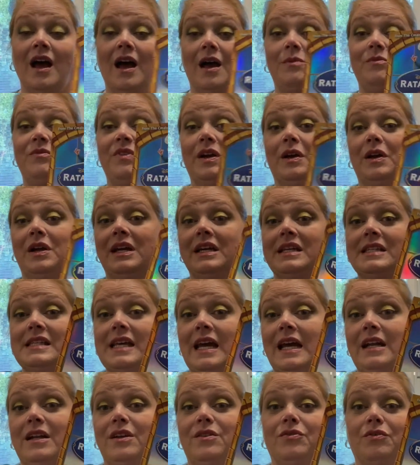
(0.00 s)
I'm very
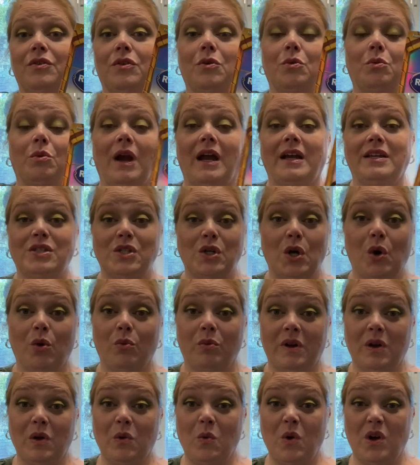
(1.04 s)
excited for the ride to
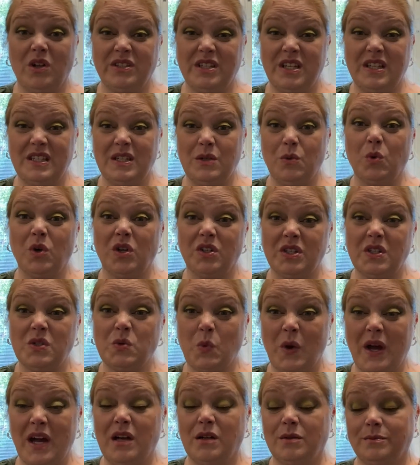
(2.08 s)
open at Walt Disney World as
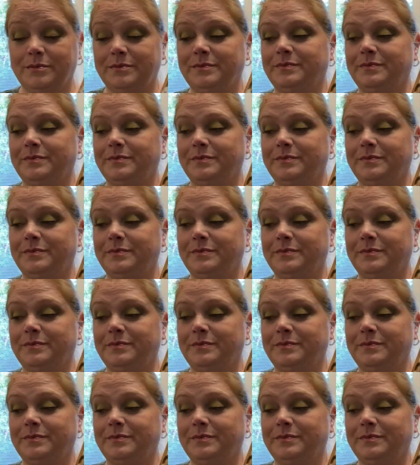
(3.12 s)
well.